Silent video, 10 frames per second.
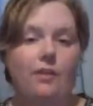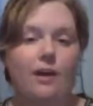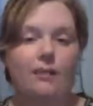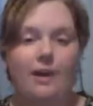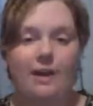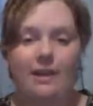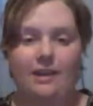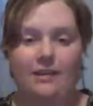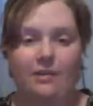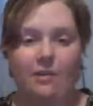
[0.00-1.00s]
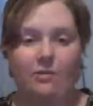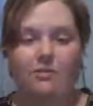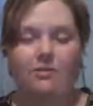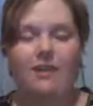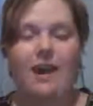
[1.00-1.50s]
I'm editing
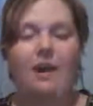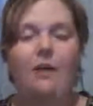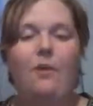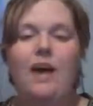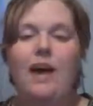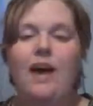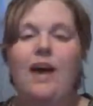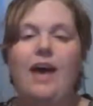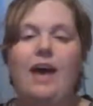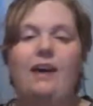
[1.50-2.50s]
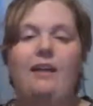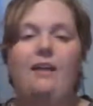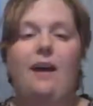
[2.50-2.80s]
those now, and